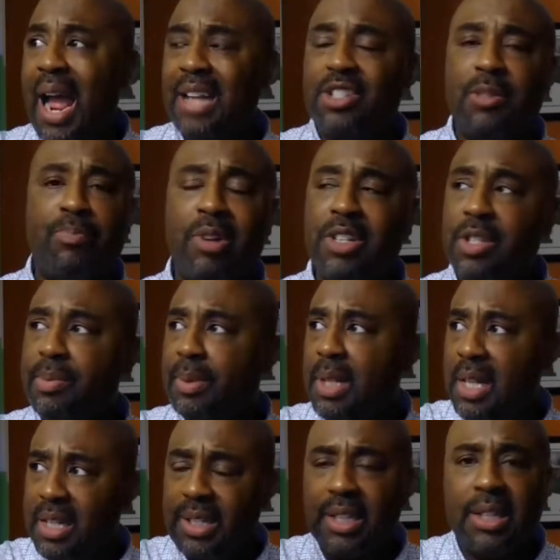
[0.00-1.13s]
I asked the
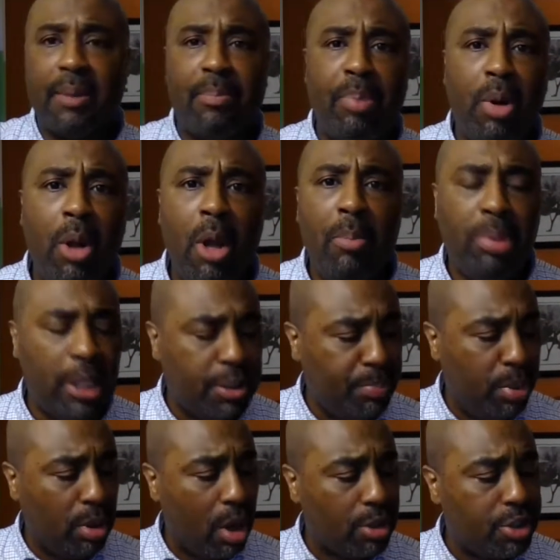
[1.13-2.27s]
principal, said,
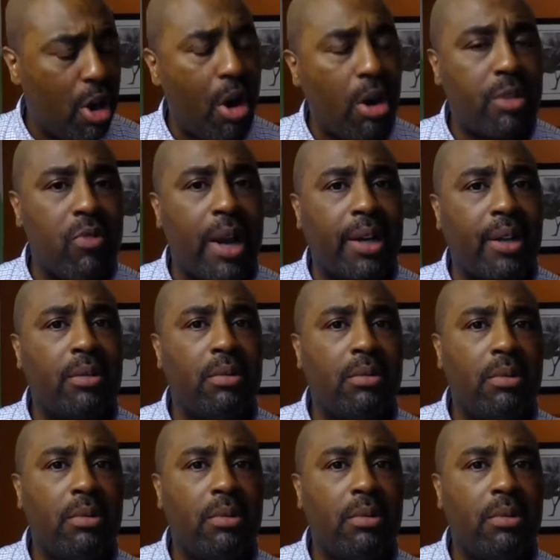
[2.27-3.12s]
let's pull our tardy record.